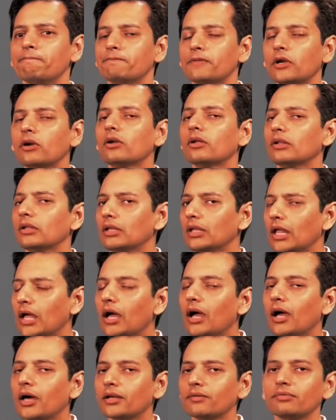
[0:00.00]
There are a
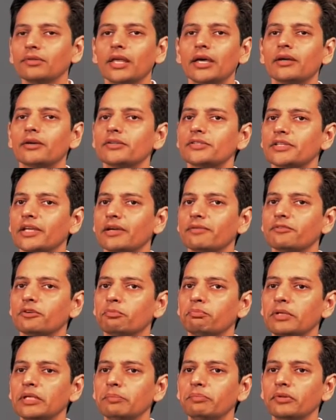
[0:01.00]
lot of letters after
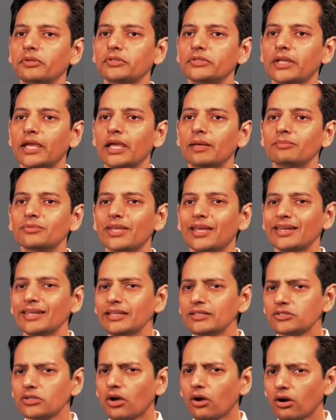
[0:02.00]
people's names, and
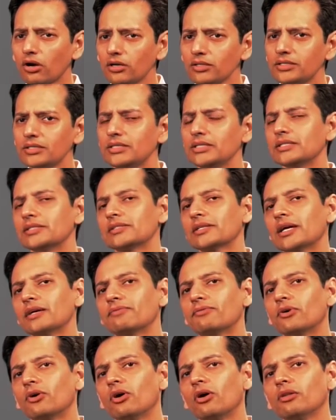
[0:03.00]
it's hard to
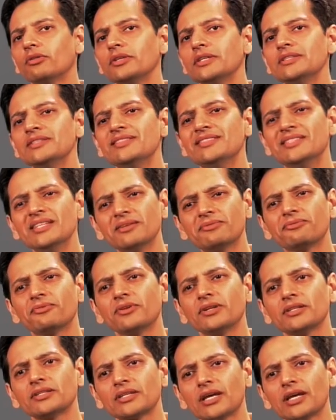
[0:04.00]
decipher all these different